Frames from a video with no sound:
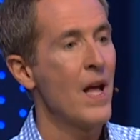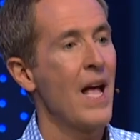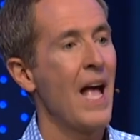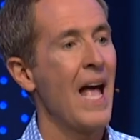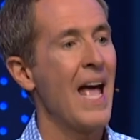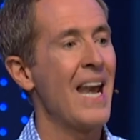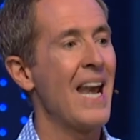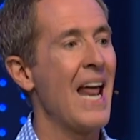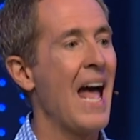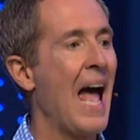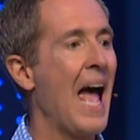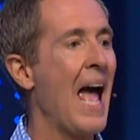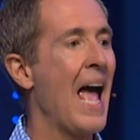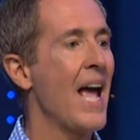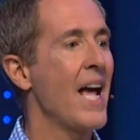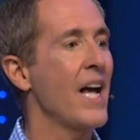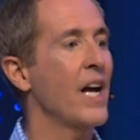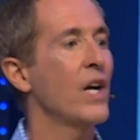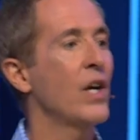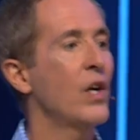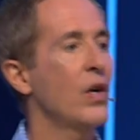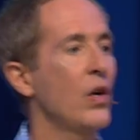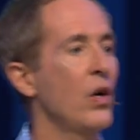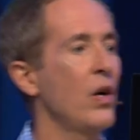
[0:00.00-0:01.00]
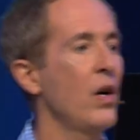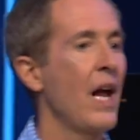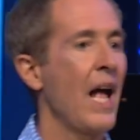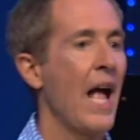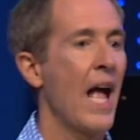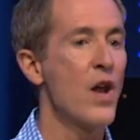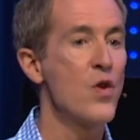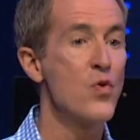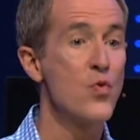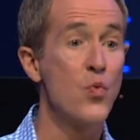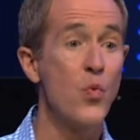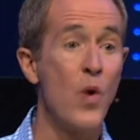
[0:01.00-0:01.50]
and anger
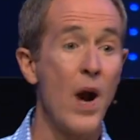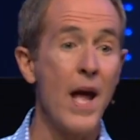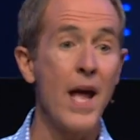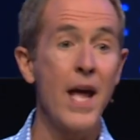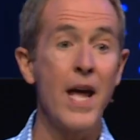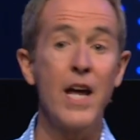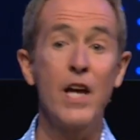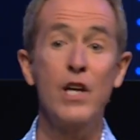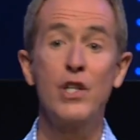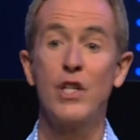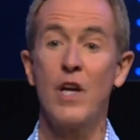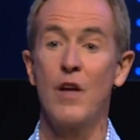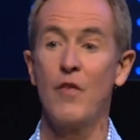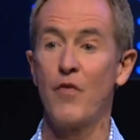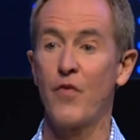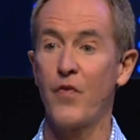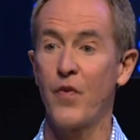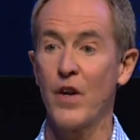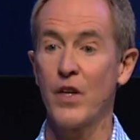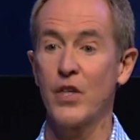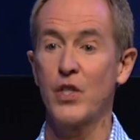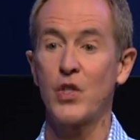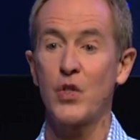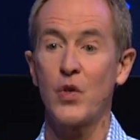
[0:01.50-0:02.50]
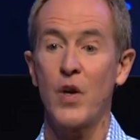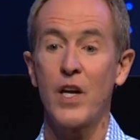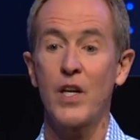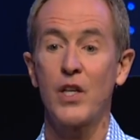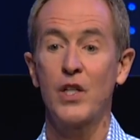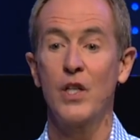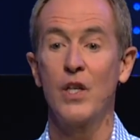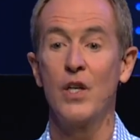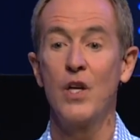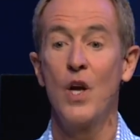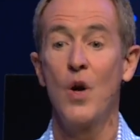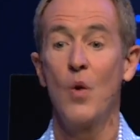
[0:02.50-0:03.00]
and rage and
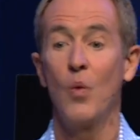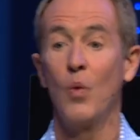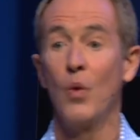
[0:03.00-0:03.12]
frustration